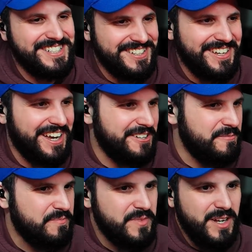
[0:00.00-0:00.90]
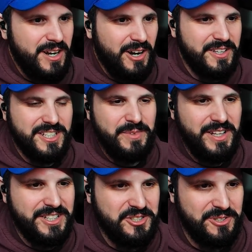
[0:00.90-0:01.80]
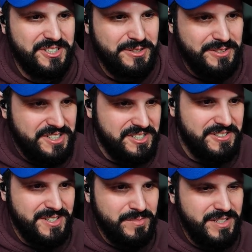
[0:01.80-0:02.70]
Okay. Are these going to be like short stories or something?